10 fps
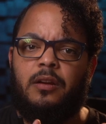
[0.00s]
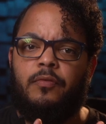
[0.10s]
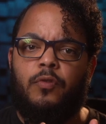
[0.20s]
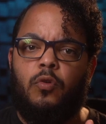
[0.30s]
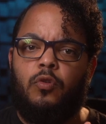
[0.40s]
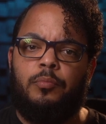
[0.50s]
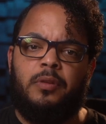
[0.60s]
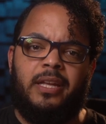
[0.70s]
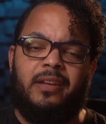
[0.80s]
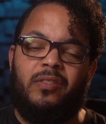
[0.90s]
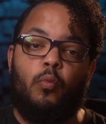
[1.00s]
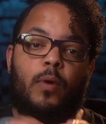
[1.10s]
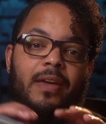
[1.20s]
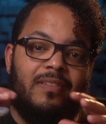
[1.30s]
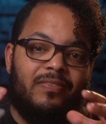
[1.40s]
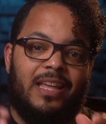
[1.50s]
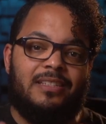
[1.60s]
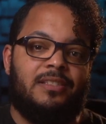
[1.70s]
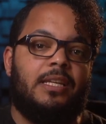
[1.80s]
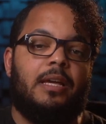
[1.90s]
our focal plane and the way that that
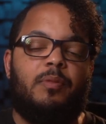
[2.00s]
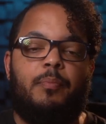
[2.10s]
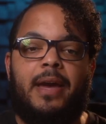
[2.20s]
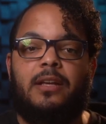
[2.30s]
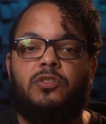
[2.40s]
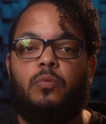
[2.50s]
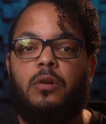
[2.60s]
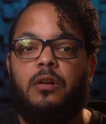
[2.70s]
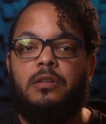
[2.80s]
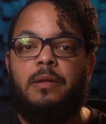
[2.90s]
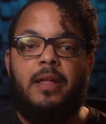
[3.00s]
z-depth pass worked.